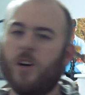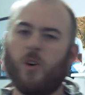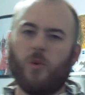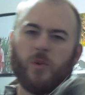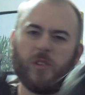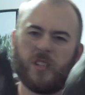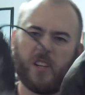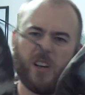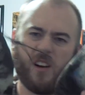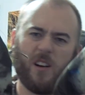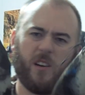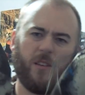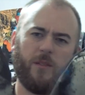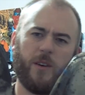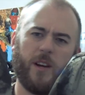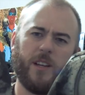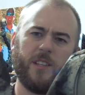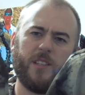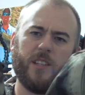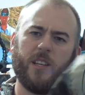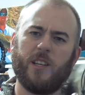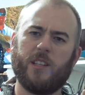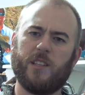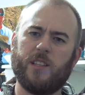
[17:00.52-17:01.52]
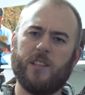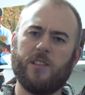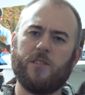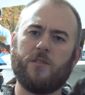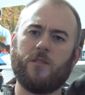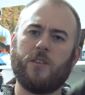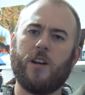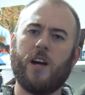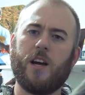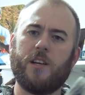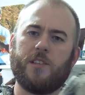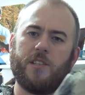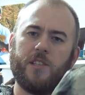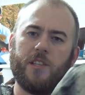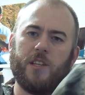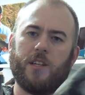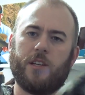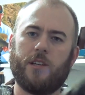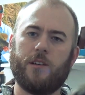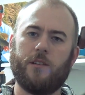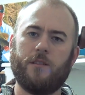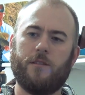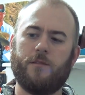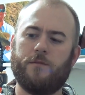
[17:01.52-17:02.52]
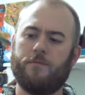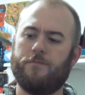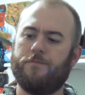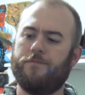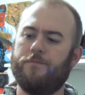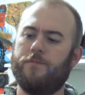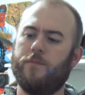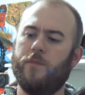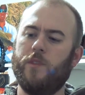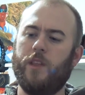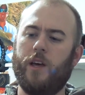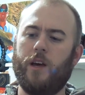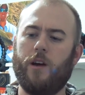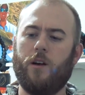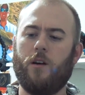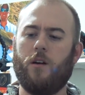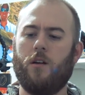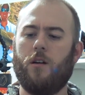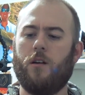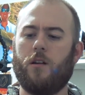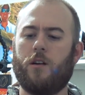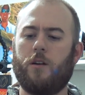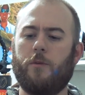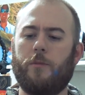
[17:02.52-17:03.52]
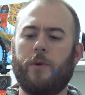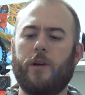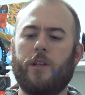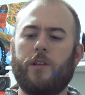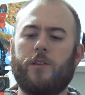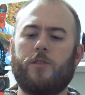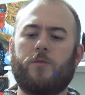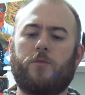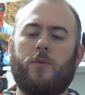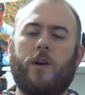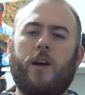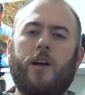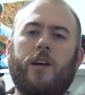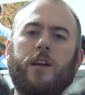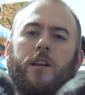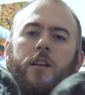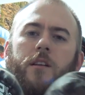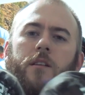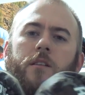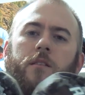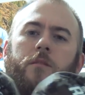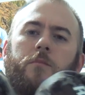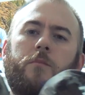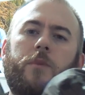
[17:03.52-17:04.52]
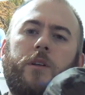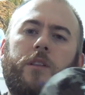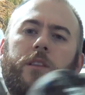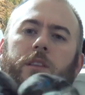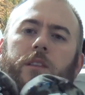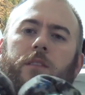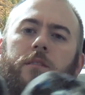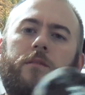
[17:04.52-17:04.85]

Always carry a rain set. These are not Sitka. They are Cabela's Rain, but